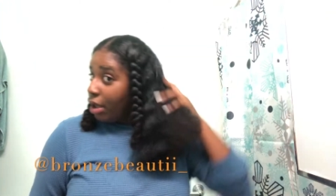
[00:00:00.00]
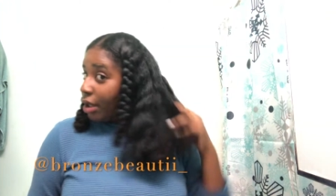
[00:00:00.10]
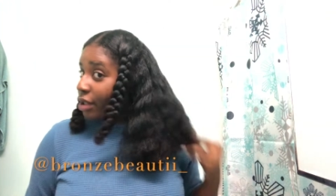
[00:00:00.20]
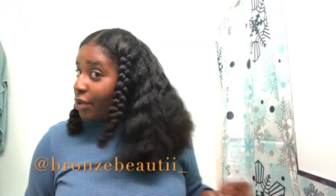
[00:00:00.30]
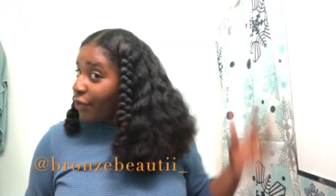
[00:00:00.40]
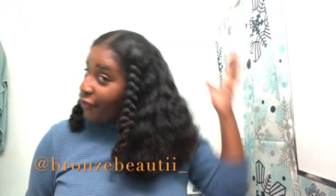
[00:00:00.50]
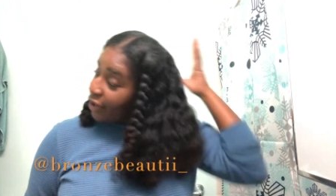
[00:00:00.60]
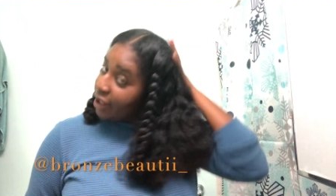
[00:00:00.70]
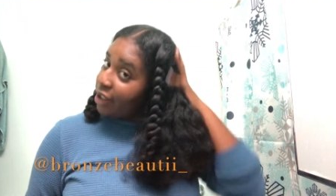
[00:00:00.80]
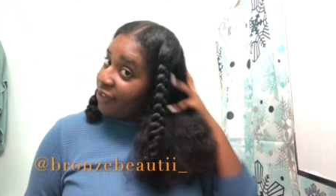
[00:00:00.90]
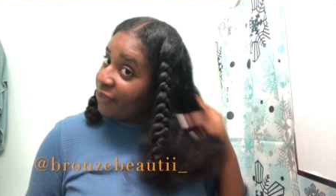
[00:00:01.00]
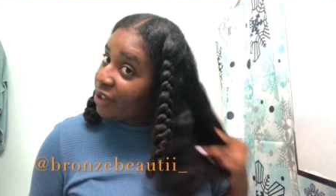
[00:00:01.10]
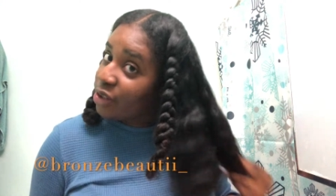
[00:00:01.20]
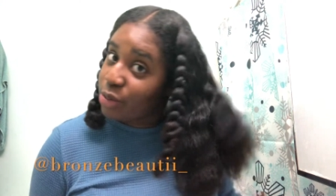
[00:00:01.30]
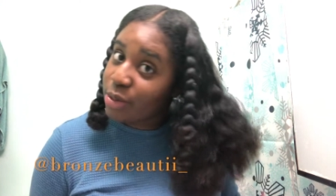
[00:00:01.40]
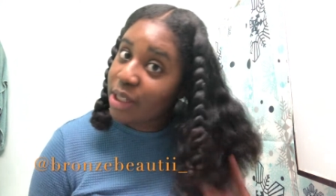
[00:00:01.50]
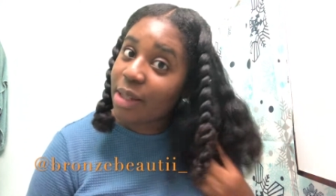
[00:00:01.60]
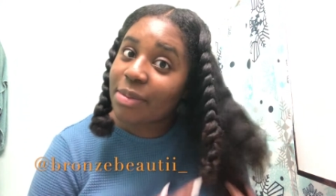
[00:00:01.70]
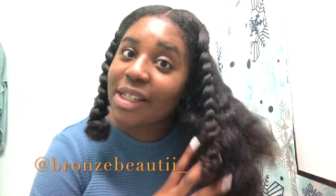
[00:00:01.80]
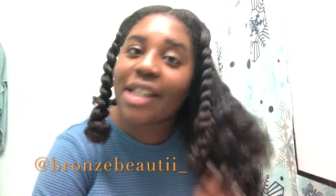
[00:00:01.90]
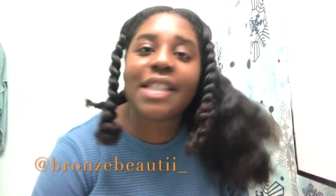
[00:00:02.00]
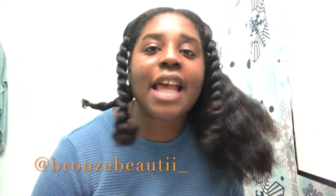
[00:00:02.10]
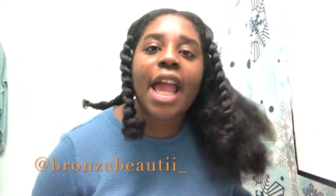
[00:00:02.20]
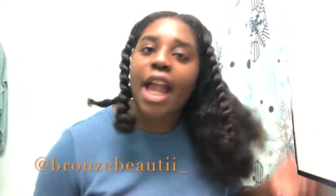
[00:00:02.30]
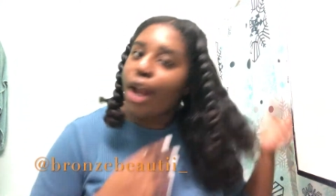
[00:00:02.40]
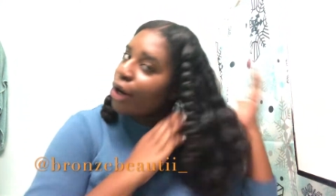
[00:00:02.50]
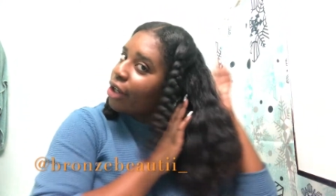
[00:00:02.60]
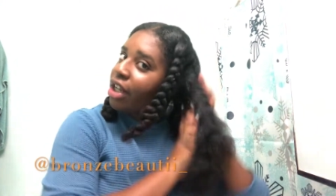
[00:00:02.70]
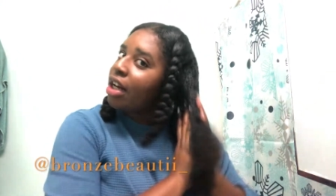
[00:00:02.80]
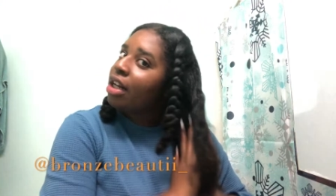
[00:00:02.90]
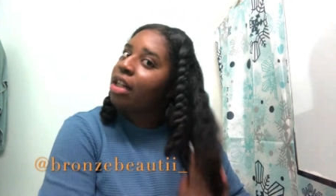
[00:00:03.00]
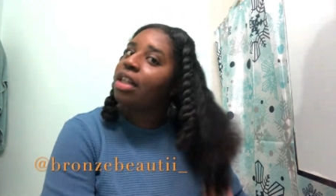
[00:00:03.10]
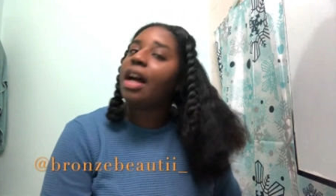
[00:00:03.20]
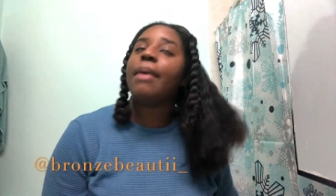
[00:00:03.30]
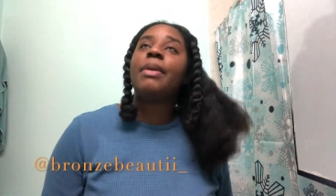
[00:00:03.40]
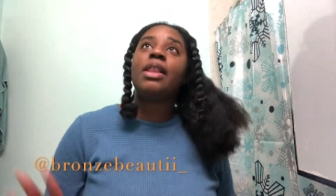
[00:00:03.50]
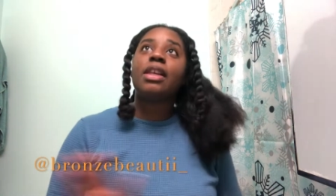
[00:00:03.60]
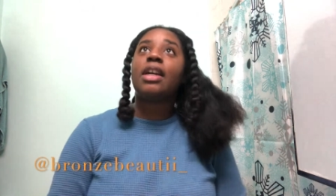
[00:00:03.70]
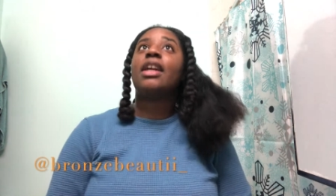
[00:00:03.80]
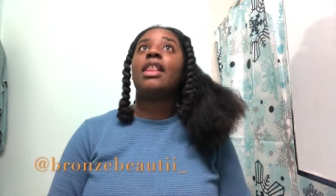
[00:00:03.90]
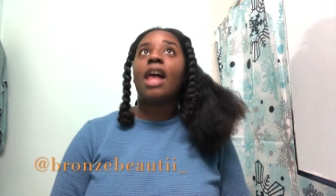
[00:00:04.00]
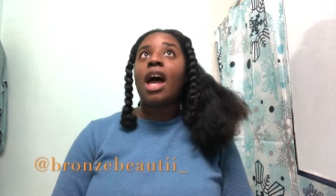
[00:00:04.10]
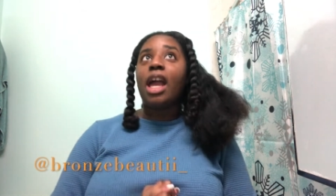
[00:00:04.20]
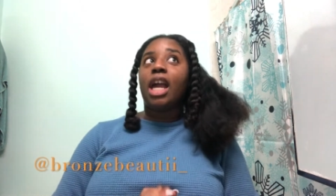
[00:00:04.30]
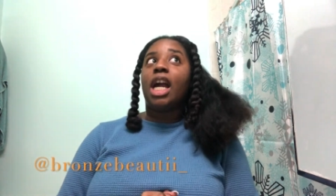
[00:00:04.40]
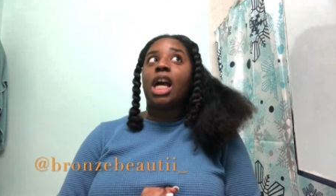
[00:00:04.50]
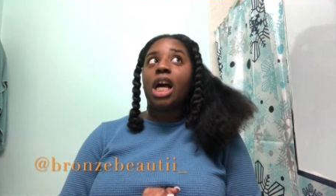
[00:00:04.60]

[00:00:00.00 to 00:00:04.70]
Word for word: Guess um, who finally finna do something to this hair, y'all? I've been looking like